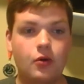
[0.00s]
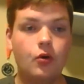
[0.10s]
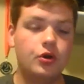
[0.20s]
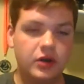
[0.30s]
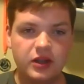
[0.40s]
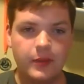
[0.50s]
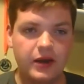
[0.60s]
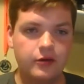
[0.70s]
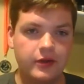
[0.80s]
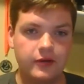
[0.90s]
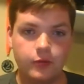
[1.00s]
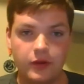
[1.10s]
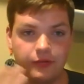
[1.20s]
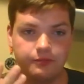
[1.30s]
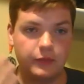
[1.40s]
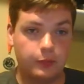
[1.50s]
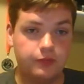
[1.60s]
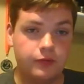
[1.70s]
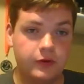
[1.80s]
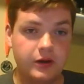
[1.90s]
Or you need to buy a new lens. Well, they're
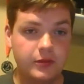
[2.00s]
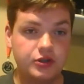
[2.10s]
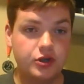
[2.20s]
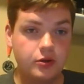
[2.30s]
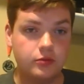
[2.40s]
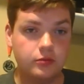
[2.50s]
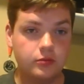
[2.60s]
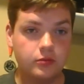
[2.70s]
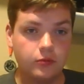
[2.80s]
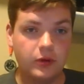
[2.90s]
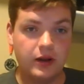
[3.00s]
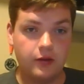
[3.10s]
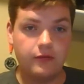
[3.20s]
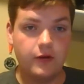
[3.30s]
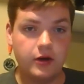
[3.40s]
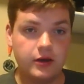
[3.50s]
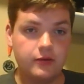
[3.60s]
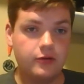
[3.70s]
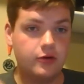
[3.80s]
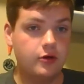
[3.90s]
pretty much new when they're fogging,
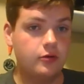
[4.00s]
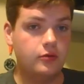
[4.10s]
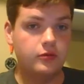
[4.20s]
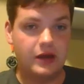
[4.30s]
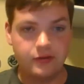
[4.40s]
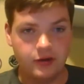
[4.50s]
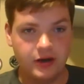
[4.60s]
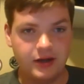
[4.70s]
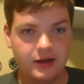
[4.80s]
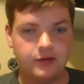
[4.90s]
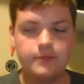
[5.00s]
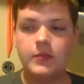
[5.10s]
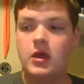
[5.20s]
so that's not it either.